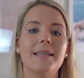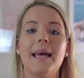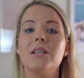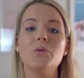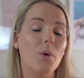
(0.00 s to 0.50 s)

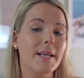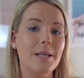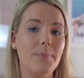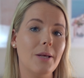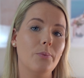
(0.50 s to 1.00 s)
say,
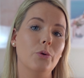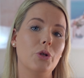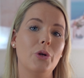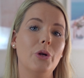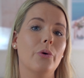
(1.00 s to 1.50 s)
20 people
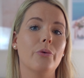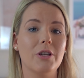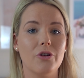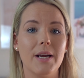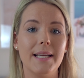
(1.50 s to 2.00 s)
to your
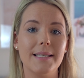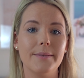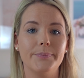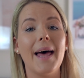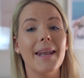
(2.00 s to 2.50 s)
retreat.
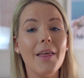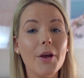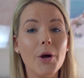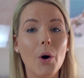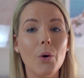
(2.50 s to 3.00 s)

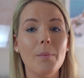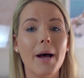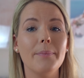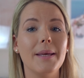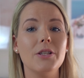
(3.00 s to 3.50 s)
Another goal
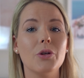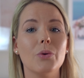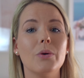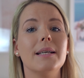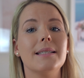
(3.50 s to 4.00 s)
might be
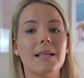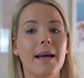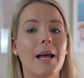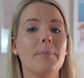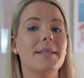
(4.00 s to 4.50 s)
to
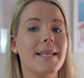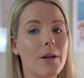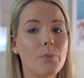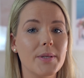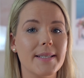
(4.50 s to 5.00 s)
sign up
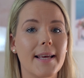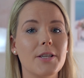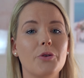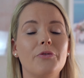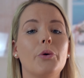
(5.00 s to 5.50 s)

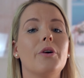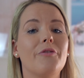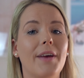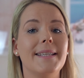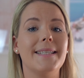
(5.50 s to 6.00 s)
10% of your
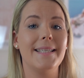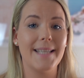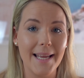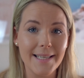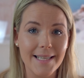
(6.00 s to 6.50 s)
event
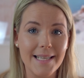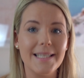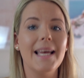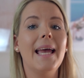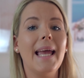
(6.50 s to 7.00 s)

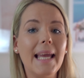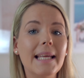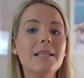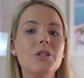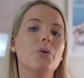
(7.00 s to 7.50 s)
attendees
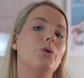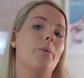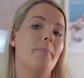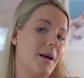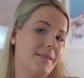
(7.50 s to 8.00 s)
into
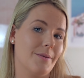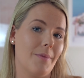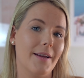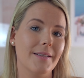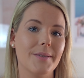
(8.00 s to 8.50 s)
your
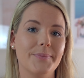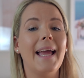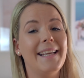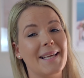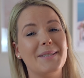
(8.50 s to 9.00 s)
mastermind.
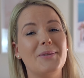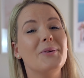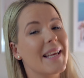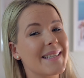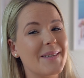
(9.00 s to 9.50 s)
And yes,
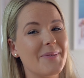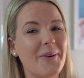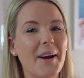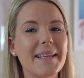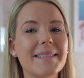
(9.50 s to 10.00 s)
you guessed it
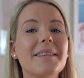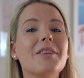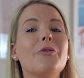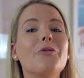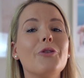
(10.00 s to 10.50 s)
right.
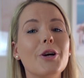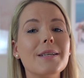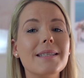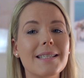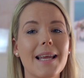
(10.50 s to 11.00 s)
The
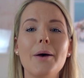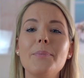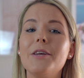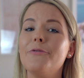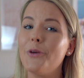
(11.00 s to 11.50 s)
first
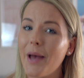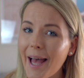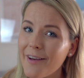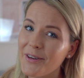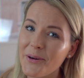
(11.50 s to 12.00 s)
step, if you
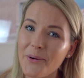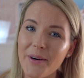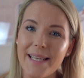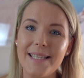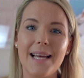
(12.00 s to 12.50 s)
haven't
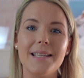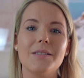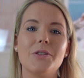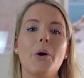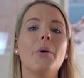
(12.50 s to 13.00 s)
already done
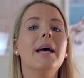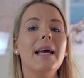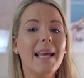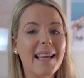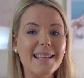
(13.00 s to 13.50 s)
so,
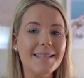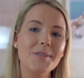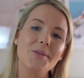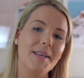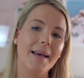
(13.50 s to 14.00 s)
is
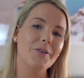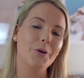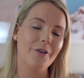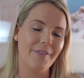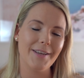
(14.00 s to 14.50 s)
to set
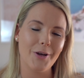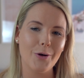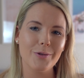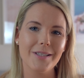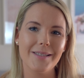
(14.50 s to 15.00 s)
your event
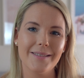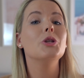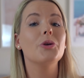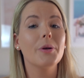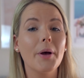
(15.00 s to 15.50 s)
goals.
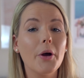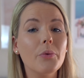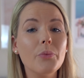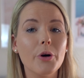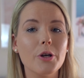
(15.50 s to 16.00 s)
During my
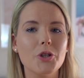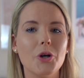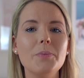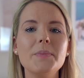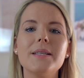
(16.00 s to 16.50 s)
own
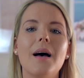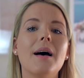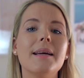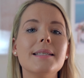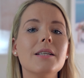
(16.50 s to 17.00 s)
workshops,
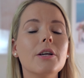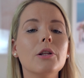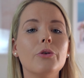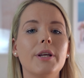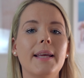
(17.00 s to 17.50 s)
I start
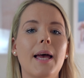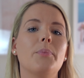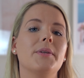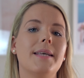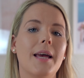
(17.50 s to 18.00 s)
looking
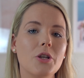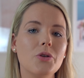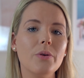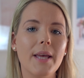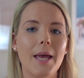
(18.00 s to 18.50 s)
at
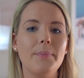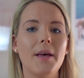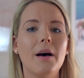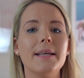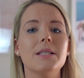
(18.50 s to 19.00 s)
potential
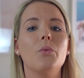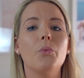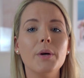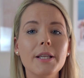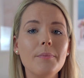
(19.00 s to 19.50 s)
KPIs
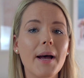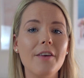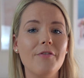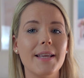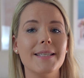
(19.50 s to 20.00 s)
with my
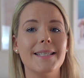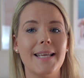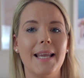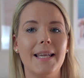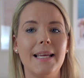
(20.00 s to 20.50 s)
event
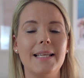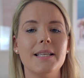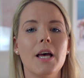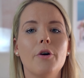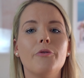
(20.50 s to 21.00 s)

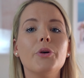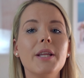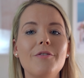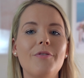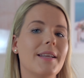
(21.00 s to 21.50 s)
attendees for
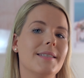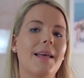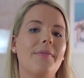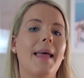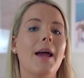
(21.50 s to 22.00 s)
the events
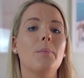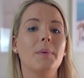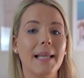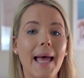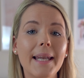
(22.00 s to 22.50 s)
that they are
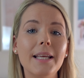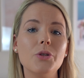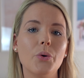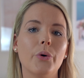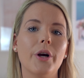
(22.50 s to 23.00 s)
planning
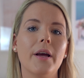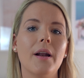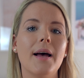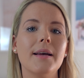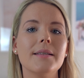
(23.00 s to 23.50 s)
to
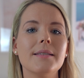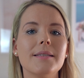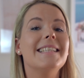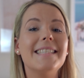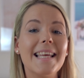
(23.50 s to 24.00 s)

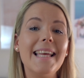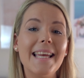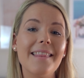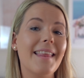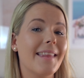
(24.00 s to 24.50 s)
organize,
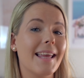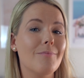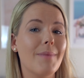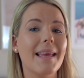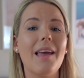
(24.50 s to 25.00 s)
seeing that they
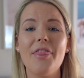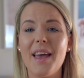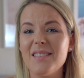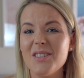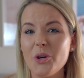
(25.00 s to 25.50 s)
can make
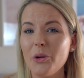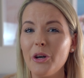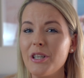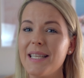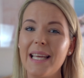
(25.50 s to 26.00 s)

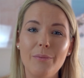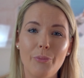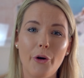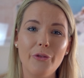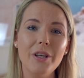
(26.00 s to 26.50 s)
$1,000 in
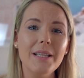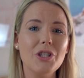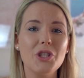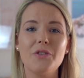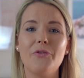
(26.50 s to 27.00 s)
profit
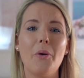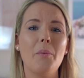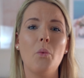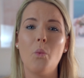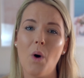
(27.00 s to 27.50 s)
just
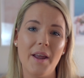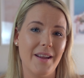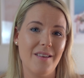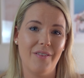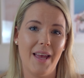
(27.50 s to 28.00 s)
from one
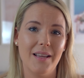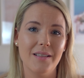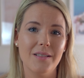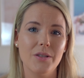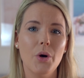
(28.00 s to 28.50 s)

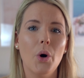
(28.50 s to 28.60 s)
event,